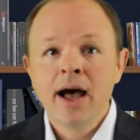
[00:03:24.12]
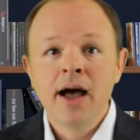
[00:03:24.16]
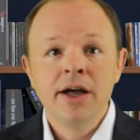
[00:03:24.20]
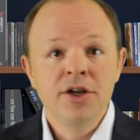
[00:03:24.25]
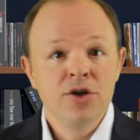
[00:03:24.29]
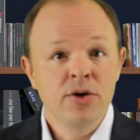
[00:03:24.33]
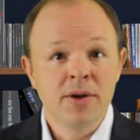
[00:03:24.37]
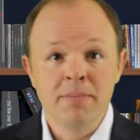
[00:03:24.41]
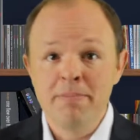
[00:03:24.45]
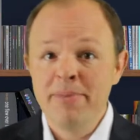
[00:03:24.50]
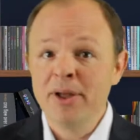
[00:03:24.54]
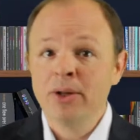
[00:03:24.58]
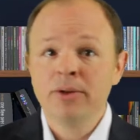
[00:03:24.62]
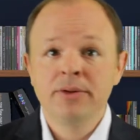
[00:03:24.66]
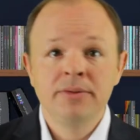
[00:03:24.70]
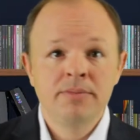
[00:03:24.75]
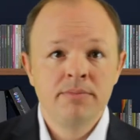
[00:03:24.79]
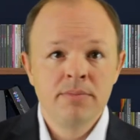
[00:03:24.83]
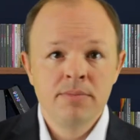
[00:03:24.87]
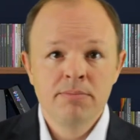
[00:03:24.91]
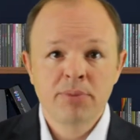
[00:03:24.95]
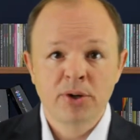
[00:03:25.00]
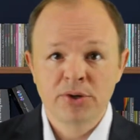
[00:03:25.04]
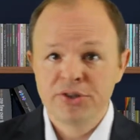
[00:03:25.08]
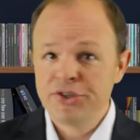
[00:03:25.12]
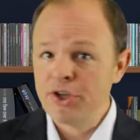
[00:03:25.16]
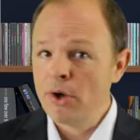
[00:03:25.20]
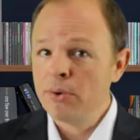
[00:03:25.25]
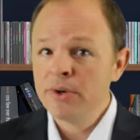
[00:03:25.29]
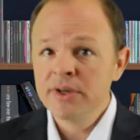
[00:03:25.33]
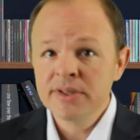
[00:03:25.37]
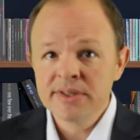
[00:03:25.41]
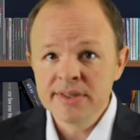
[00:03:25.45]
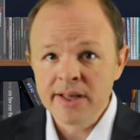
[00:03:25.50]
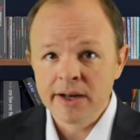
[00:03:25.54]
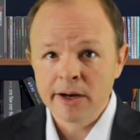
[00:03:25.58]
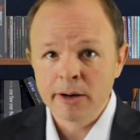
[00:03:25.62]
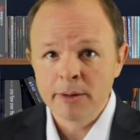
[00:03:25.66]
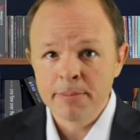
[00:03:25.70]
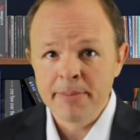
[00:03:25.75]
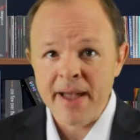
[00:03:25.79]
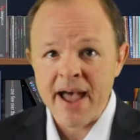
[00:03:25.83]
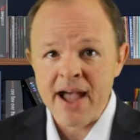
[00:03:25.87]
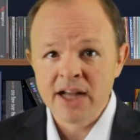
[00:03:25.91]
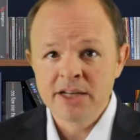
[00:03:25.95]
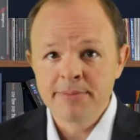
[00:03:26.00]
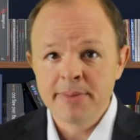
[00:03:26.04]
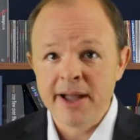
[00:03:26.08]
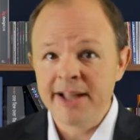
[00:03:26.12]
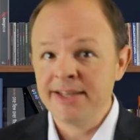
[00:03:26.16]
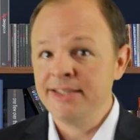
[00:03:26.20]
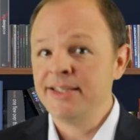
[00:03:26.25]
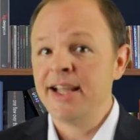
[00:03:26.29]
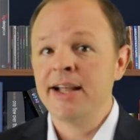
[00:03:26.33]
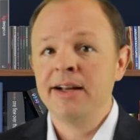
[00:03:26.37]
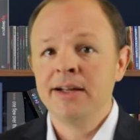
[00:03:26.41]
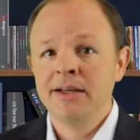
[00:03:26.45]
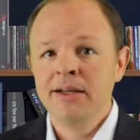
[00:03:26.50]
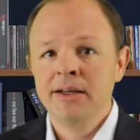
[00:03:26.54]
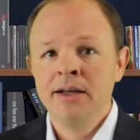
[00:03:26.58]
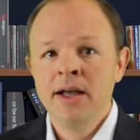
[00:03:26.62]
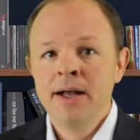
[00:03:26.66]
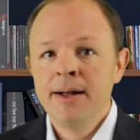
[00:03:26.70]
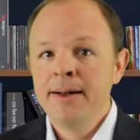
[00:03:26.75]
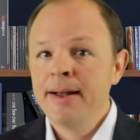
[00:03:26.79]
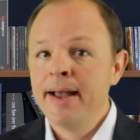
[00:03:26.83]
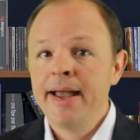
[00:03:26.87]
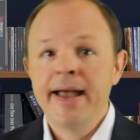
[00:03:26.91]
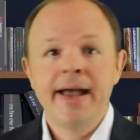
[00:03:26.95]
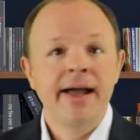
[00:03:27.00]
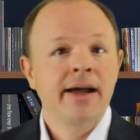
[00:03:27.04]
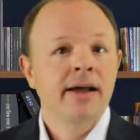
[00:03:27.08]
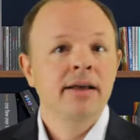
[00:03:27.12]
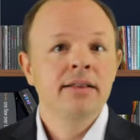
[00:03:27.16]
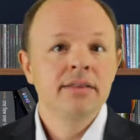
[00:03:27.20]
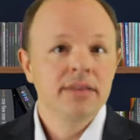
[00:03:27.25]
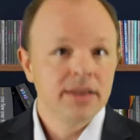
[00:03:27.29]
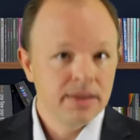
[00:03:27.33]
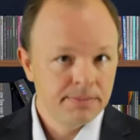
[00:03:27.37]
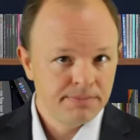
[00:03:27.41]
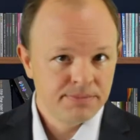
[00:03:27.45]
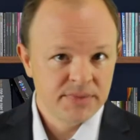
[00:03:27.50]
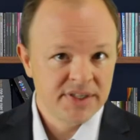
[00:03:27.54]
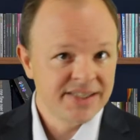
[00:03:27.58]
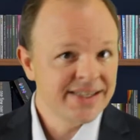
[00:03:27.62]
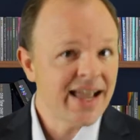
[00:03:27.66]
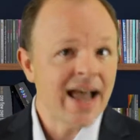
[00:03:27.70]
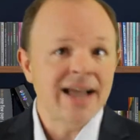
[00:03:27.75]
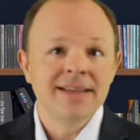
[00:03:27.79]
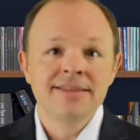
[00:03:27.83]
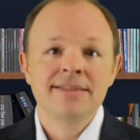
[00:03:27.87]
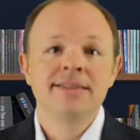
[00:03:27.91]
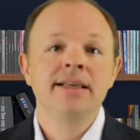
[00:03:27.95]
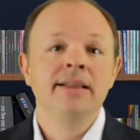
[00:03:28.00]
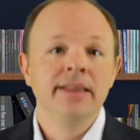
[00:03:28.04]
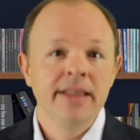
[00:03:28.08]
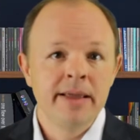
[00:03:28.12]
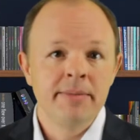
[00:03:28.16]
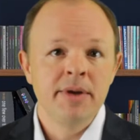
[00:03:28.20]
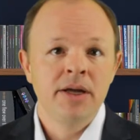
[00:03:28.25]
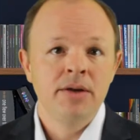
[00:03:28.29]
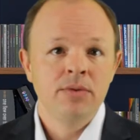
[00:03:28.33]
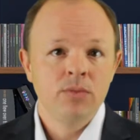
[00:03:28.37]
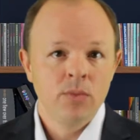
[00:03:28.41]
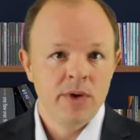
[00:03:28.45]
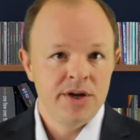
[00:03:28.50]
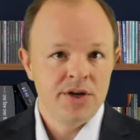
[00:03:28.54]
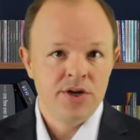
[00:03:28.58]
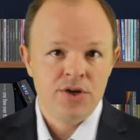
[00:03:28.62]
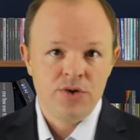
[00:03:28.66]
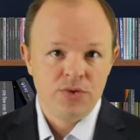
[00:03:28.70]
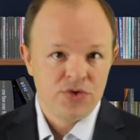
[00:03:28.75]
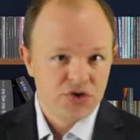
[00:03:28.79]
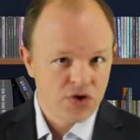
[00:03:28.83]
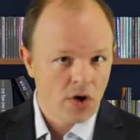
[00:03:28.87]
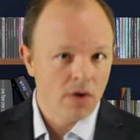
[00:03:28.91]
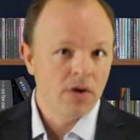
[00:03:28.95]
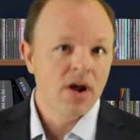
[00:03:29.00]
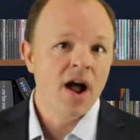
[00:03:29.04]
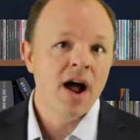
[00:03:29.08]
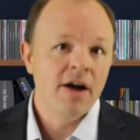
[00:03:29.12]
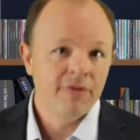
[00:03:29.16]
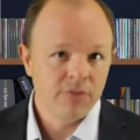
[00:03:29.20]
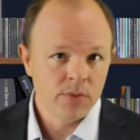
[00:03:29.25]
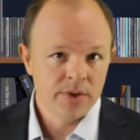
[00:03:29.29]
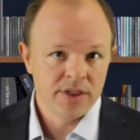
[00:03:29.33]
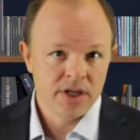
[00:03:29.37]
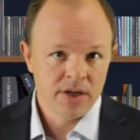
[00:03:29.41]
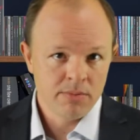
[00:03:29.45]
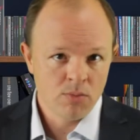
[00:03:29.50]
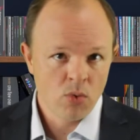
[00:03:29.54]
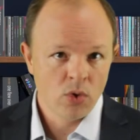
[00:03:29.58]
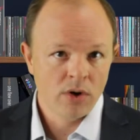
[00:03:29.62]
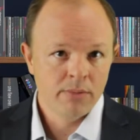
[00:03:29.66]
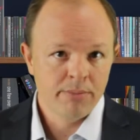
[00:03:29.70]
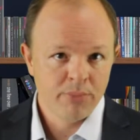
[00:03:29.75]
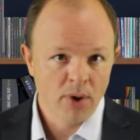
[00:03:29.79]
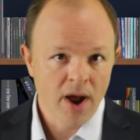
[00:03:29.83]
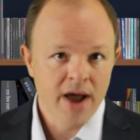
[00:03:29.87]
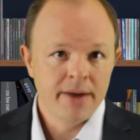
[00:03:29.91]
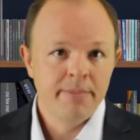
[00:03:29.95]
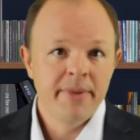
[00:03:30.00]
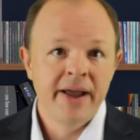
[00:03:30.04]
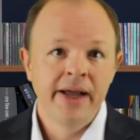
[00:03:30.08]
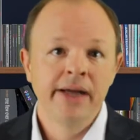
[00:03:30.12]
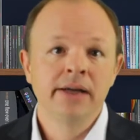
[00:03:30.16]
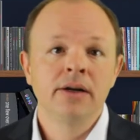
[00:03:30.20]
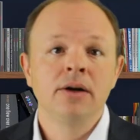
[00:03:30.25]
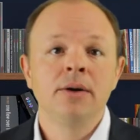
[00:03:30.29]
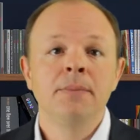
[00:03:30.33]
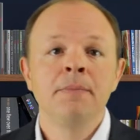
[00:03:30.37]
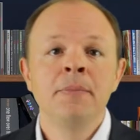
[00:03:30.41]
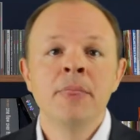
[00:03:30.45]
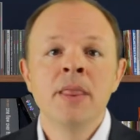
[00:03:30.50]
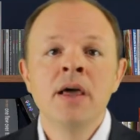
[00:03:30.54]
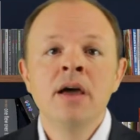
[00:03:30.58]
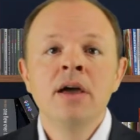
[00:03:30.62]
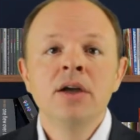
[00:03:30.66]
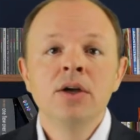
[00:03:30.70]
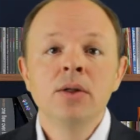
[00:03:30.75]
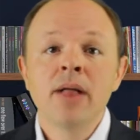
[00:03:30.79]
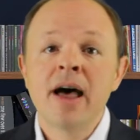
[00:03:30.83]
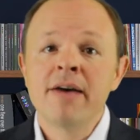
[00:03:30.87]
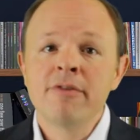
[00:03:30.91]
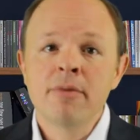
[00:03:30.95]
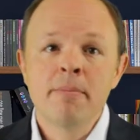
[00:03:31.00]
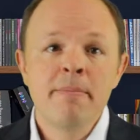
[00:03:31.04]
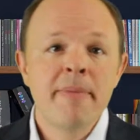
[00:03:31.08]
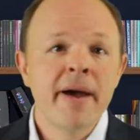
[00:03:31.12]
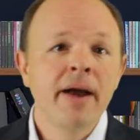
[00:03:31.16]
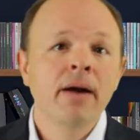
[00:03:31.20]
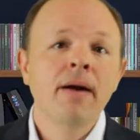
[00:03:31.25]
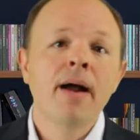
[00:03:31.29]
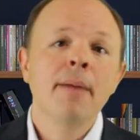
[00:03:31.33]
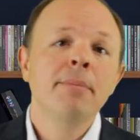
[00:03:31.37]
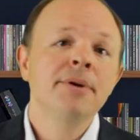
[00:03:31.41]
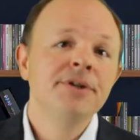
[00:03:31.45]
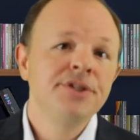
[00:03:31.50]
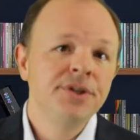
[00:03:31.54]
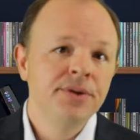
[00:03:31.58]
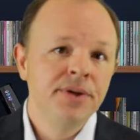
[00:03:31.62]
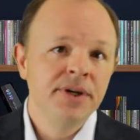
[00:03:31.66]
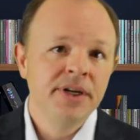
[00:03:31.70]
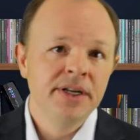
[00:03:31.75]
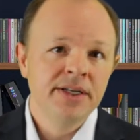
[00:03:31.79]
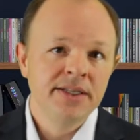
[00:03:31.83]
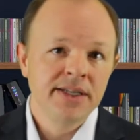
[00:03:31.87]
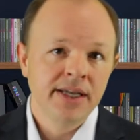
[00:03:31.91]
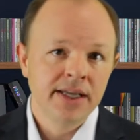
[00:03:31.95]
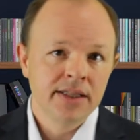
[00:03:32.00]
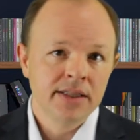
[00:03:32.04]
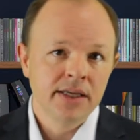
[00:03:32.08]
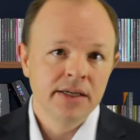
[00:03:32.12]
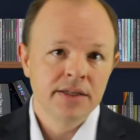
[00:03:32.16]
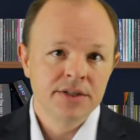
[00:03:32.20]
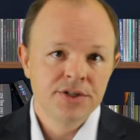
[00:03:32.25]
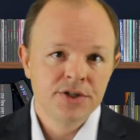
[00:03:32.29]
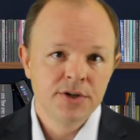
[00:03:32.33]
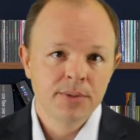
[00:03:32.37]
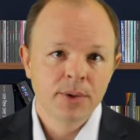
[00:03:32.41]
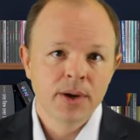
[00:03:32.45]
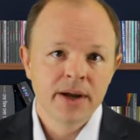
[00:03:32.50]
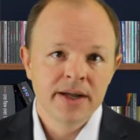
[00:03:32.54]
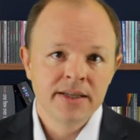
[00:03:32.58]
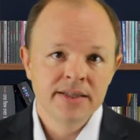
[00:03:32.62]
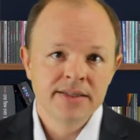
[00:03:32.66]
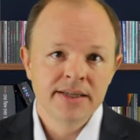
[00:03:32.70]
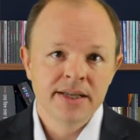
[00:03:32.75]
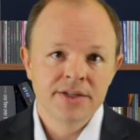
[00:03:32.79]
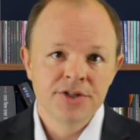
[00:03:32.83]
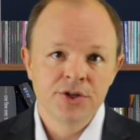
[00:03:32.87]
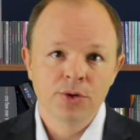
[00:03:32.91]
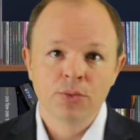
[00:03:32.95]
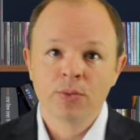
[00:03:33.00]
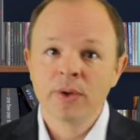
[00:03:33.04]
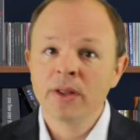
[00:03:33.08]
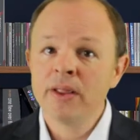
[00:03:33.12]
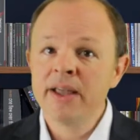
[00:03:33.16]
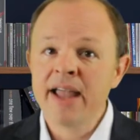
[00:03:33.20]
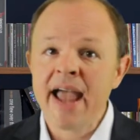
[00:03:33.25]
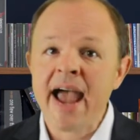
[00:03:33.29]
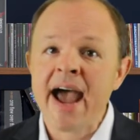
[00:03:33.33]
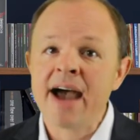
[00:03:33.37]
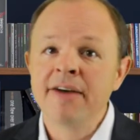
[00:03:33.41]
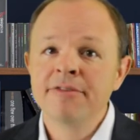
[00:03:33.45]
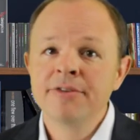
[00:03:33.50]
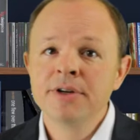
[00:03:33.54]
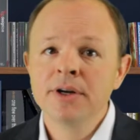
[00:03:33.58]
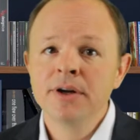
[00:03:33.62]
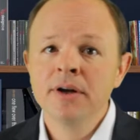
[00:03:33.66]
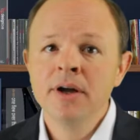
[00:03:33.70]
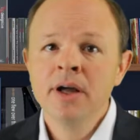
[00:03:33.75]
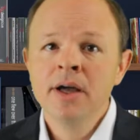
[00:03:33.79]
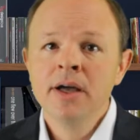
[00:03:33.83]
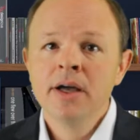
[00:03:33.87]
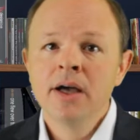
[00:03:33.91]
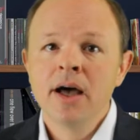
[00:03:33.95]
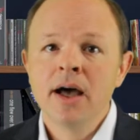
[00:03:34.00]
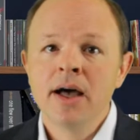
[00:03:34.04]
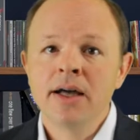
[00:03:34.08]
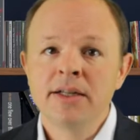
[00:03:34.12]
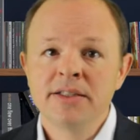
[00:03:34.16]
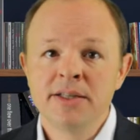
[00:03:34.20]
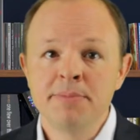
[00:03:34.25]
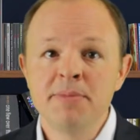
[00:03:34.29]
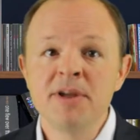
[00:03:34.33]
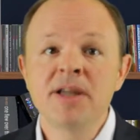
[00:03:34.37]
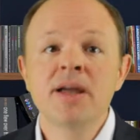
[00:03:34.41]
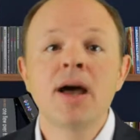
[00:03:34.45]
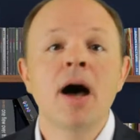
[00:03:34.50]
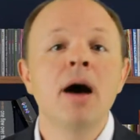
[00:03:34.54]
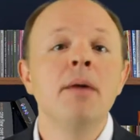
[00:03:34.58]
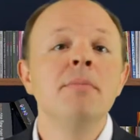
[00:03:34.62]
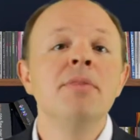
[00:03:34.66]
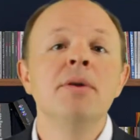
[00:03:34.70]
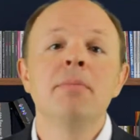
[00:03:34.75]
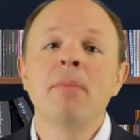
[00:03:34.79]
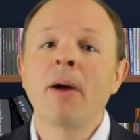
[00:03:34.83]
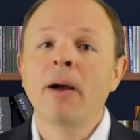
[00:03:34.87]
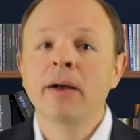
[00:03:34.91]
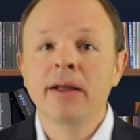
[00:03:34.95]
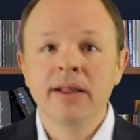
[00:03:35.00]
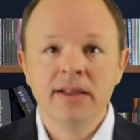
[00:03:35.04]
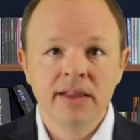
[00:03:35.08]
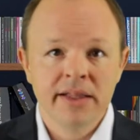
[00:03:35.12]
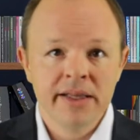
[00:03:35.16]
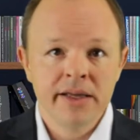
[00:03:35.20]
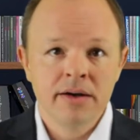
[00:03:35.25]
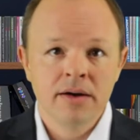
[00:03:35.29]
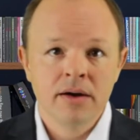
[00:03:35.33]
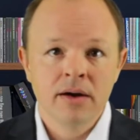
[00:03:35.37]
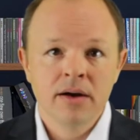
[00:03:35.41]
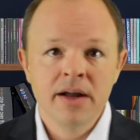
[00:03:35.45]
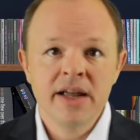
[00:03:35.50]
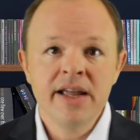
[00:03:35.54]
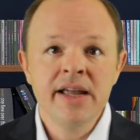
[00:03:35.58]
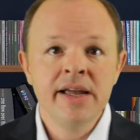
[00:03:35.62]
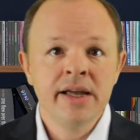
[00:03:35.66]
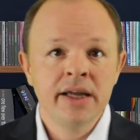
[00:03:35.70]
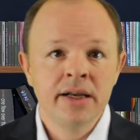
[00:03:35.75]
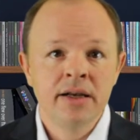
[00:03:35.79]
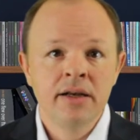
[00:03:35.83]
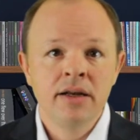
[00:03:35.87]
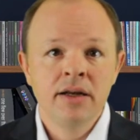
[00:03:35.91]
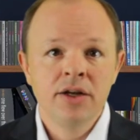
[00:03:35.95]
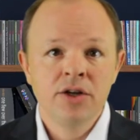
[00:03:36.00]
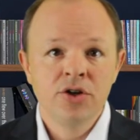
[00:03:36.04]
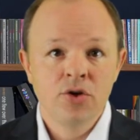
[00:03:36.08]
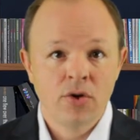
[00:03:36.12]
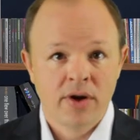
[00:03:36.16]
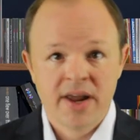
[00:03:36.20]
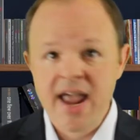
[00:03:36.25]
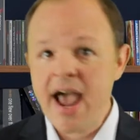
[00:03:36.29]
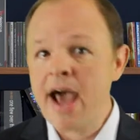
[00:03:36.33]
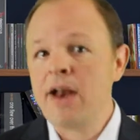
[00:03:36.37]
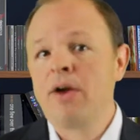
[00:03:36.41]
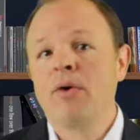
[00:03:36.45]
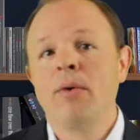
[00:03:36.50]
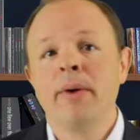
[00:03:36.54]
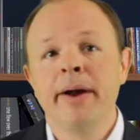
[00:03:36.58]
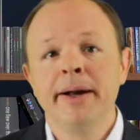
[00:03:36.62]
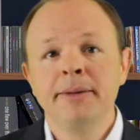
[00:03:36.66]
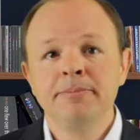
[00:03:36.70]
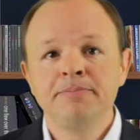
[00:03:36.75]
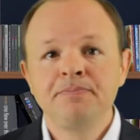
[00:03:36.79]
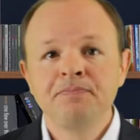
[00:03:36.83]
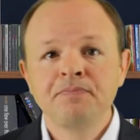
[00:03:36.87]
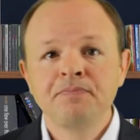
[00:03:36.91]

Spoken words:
You can build personas that are backed by data. Heck, the sky's the limit when you start off with a more broad panel. You'll have a better opportunity to get the consumer insights you're really after to become the market leader in your category.